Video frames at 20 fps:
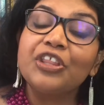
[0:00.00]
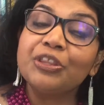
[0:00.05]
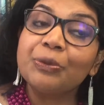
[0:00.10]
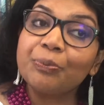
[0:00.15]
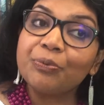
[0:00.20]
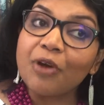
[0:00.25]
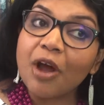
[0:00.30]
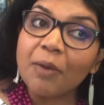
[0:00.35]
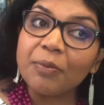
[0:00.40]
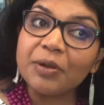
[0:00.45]

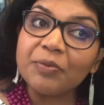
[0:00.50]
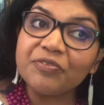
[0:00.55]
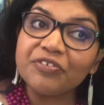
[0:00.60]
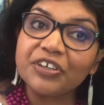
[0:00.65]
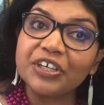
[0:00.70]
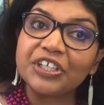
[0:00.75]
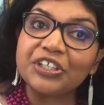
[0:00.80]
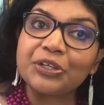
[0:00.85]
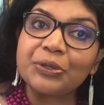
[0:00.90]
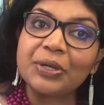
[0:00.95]
The problem
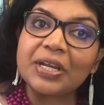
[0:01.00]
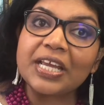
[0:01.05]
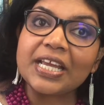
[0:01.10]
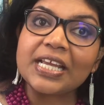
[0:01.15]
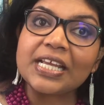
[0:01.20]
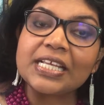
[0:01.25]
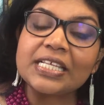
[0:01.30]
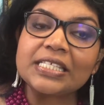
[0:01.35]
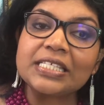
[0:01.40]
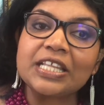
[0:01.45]
further
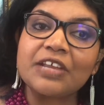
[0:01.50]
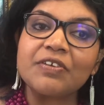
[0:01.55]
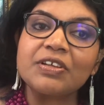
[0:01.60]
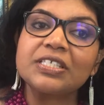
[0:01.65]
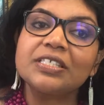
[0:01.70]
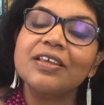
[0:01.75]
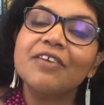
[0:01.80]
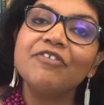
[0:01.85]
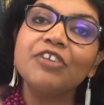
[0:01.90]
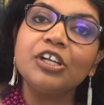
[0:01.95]
is there
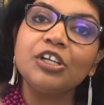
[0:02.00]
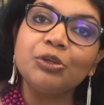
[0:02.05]
are several